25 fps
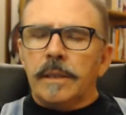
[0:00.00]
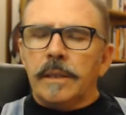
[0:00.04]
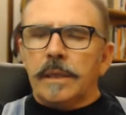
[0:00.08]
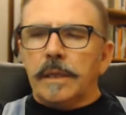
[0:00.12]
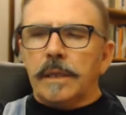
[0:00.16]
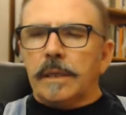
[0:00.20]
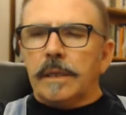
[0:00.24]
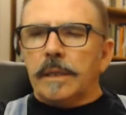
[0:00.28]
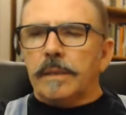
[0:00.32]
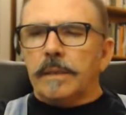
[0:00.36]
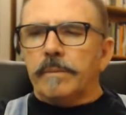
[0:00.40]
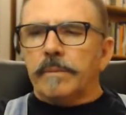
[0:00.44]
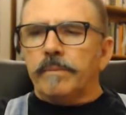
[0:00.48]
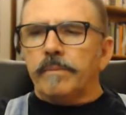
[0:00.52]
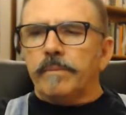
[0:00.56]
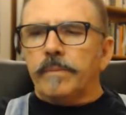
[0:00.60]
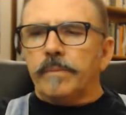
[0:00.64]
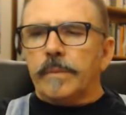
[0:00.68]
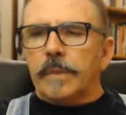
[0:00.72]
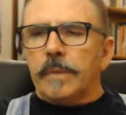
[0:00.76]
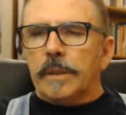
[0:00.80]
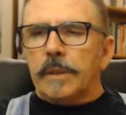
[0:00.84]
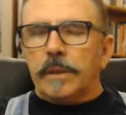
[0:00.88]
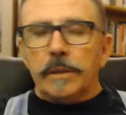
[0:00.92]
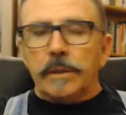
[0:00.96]

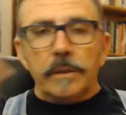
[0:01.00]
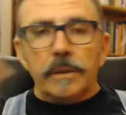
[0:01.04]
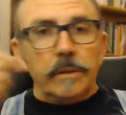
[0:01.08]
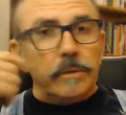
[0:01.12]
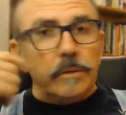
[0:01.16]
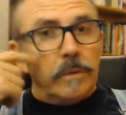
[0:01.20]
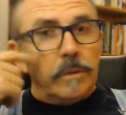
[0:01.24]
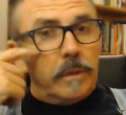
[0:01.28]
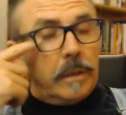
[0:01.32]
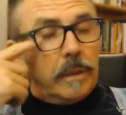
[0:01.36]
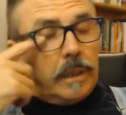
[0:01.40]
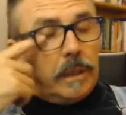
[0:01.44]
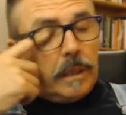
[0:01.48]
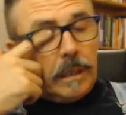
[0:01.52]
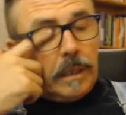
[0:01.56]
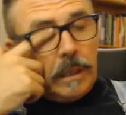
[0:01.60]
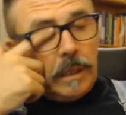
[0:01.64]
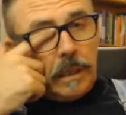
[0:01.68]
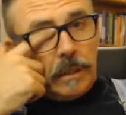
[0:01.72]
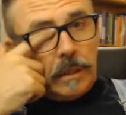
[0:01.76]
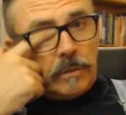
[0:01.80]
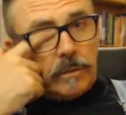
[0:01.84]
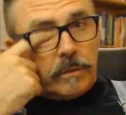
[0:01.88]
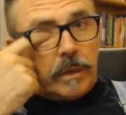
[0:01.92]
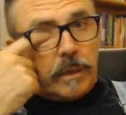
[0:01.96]

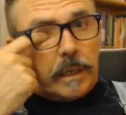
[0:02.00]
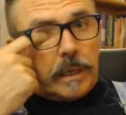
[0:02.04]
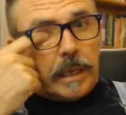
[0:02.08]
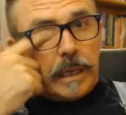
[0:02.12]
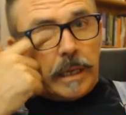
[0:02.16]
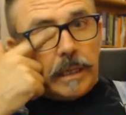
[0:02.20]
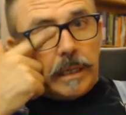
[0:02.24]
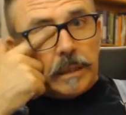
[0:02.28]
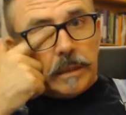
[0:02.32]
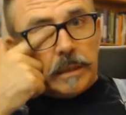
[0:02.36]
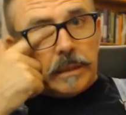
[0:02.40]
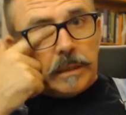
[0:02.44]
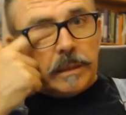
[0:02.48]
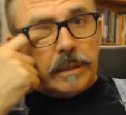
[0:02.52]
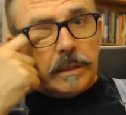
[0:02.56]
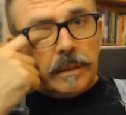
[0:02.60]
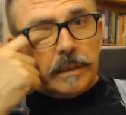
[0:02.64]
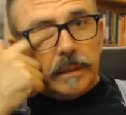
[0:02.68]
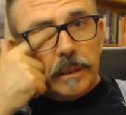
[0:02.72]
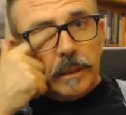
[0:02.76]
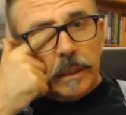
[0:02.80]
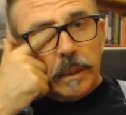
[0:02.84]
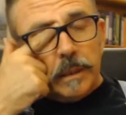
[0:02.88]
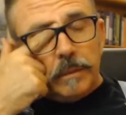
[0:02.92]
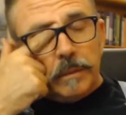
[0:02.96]
a drug addict,
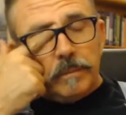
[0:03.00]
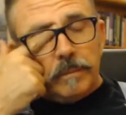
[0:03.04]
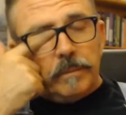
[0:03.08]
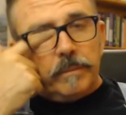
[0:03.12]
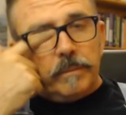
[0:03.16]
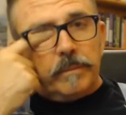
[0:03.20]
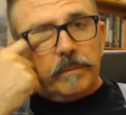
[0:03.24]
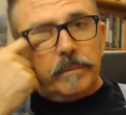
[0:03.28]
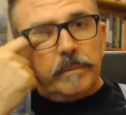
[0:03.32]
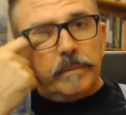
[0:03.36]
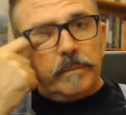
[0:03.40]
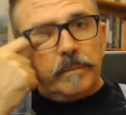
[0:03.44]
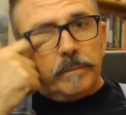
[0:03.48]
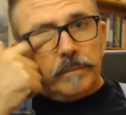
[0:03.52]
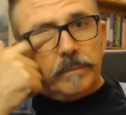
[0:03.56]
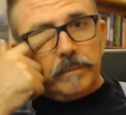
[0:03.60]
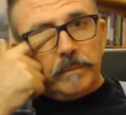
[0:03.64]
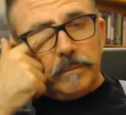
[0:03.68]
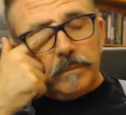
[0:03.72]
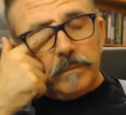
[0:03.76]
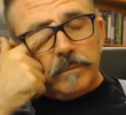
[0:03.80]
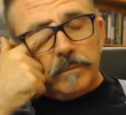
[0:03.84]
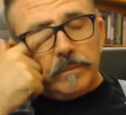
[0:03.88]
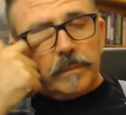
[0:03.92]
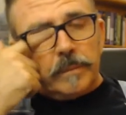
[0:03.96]
go
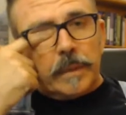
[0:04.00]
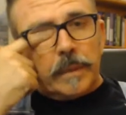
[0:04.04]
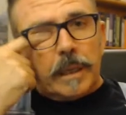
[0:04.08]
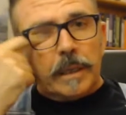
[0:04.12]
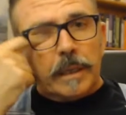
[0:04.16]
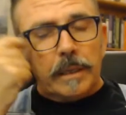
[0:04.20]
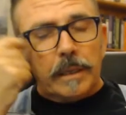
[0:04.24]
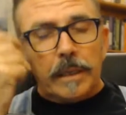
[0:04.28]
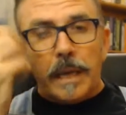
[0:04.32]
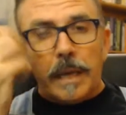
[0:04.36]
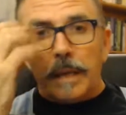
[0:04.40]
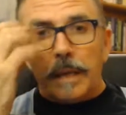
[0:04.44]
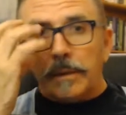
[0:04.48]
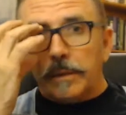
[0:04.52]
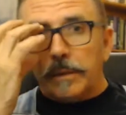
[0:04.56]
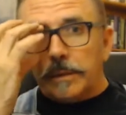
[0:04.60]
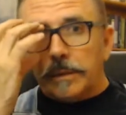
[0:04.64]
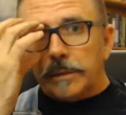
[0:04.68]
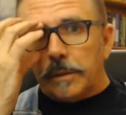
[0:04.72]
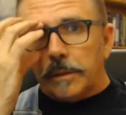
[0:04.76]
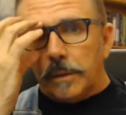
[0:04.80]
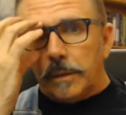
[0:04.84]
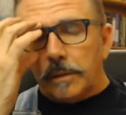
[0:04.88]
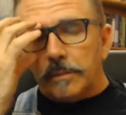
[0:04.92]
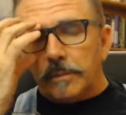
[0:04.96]
to Narcotics
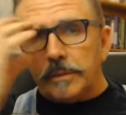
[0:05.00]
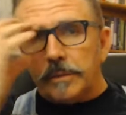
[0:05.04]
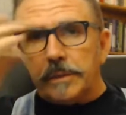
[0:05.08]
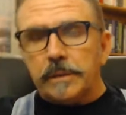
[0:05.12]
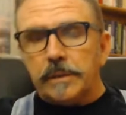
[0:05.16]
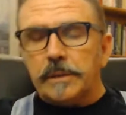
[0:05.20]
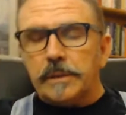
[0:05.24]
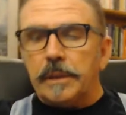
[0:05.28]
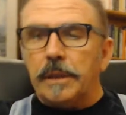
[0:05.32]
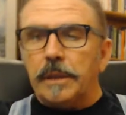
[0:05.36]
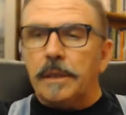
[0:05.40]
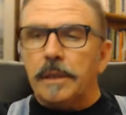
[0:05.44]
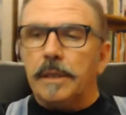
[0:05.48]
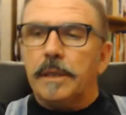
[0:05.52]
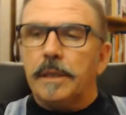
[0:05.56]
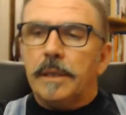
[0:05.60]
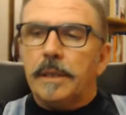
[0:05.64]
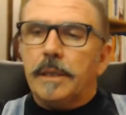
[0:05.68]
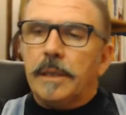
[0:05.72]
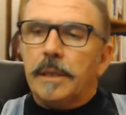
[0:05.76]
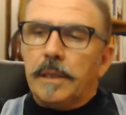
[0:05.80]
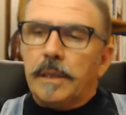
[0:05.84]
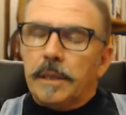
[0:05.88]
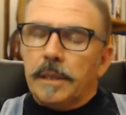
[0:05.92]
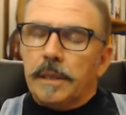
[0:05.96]
Anonymous,
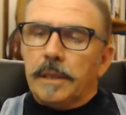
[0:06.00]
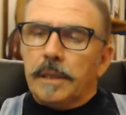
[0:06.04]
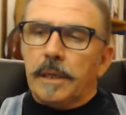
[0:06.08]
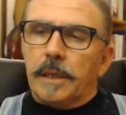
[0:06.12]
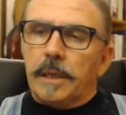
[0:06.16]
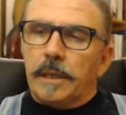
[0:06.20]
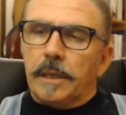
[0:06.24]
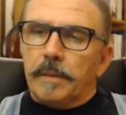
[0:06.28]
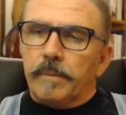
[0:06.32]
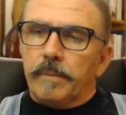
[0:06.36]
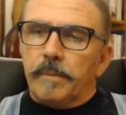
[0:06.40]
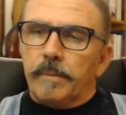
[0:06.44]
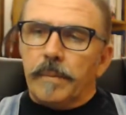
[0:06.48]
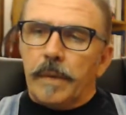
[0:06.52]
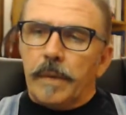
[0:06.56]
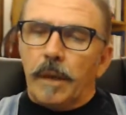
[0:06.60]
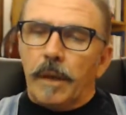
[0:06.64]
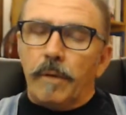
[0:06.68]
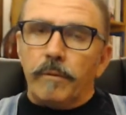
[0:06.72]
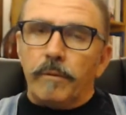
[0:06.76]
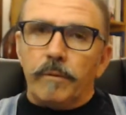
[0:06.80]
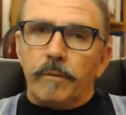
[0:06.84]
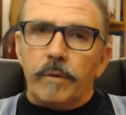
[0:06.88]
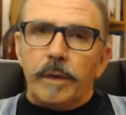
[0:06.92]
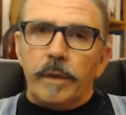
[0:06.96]

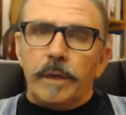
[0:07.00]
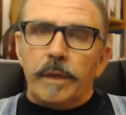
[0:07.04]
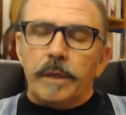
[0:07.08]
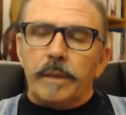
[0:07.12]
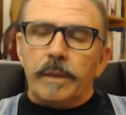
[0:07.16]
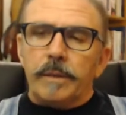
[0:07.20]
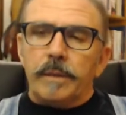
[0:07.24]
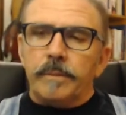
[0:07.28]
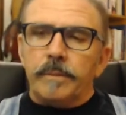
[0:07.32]
overeater,